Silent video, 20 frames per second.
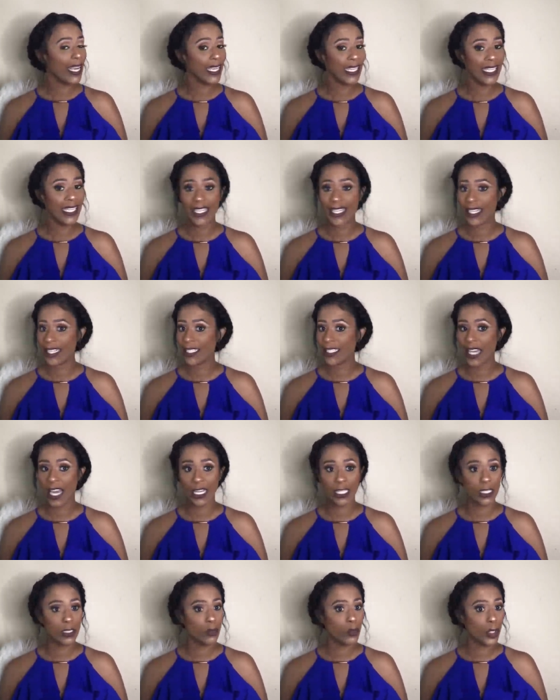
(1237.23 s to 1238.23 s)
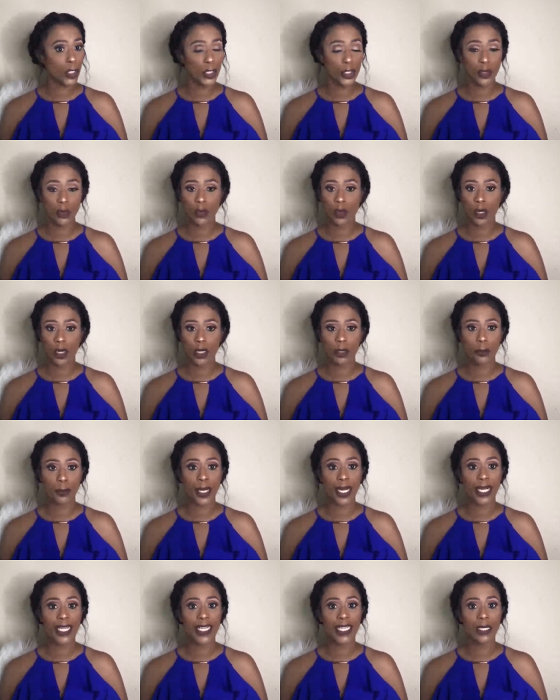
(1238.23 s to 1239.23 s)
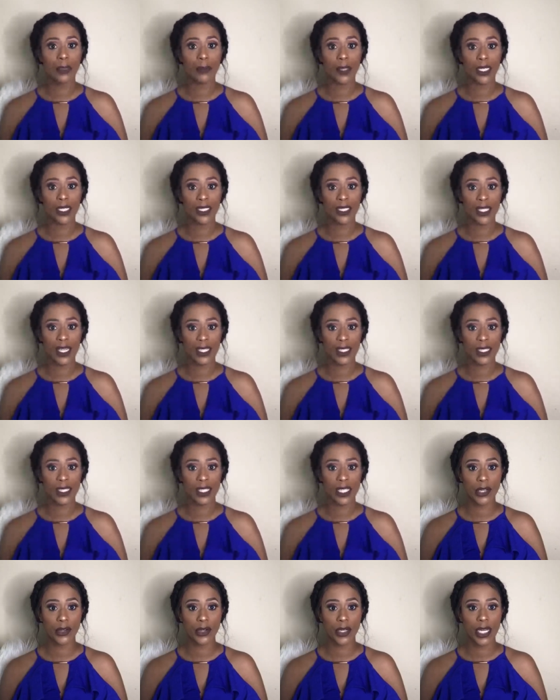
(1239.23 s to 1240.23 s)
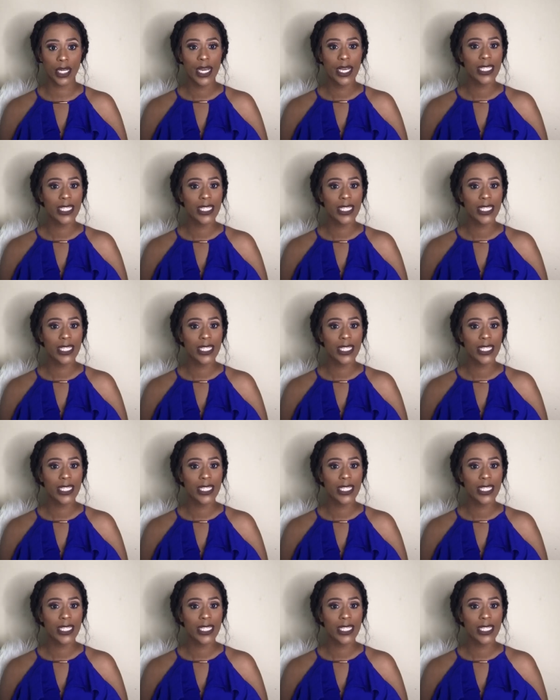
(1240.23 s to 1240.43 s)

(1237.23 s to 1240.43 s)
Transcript: Get exactly what you want by any means necessary.